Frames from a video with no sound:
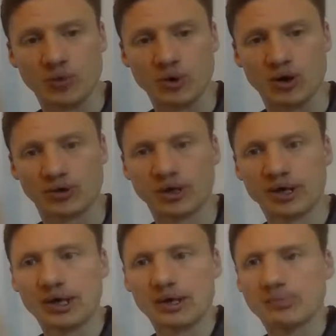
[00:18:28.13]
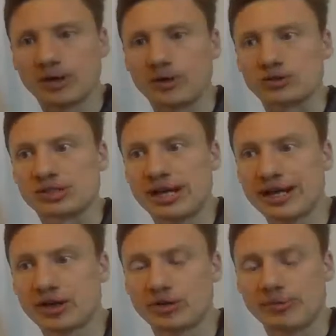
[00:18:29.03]
real world?
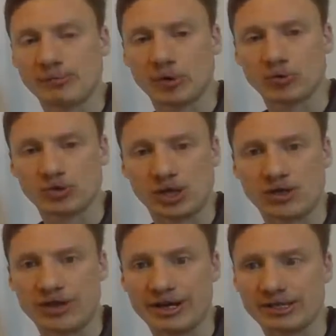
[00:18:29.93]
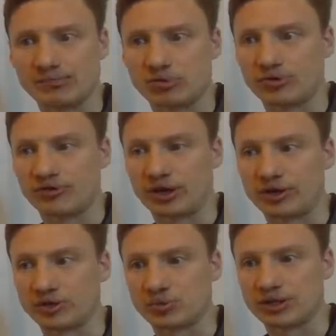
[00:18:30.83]
Because economic models are there to
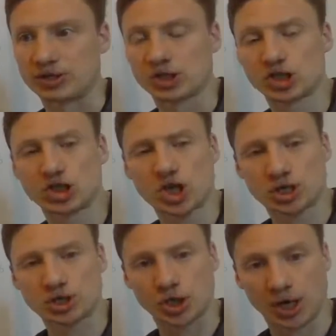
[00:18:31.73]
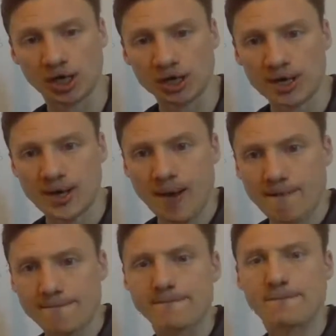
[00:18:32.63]
provide us with a structure,
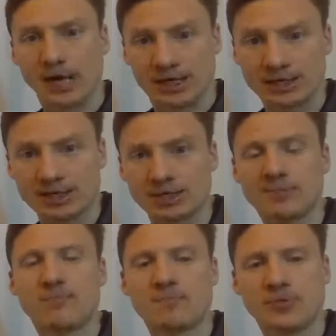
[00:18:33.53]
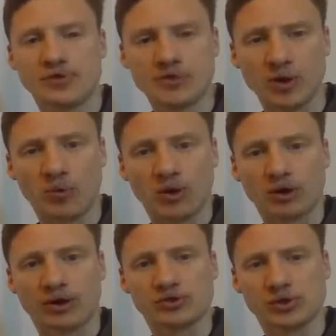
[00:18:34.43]
but the real
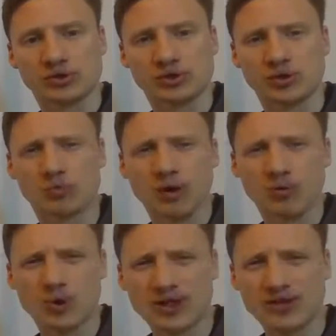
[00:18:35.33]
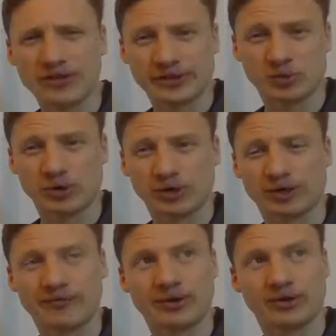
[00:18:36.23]
work goes on to, well, will this
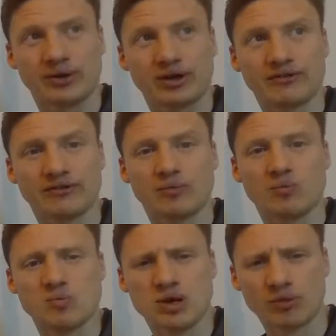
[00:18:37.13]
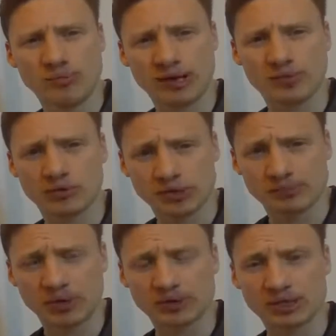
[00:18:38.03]
work in real life? Will people
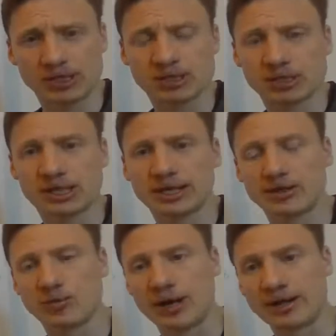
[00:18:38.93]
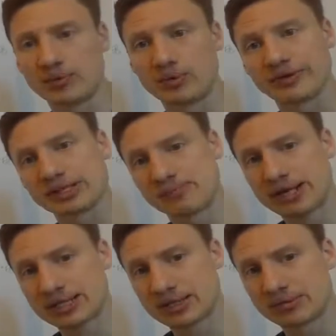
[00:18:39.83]
respond to this in the way that we're
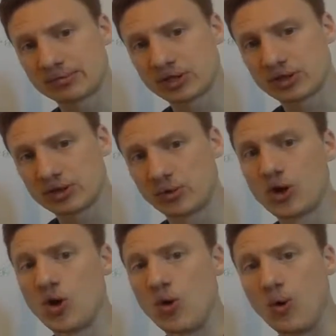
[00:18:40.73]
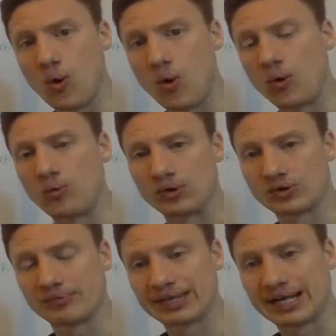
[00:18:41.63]
expecting them to do? Or will
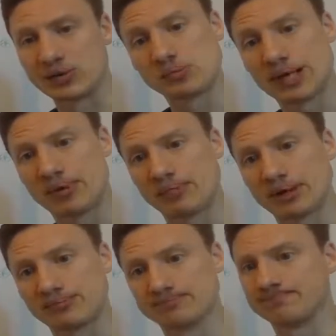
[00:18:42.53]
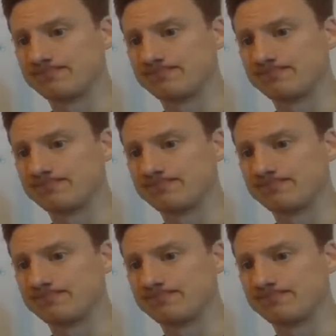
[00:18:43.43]
something else be happening?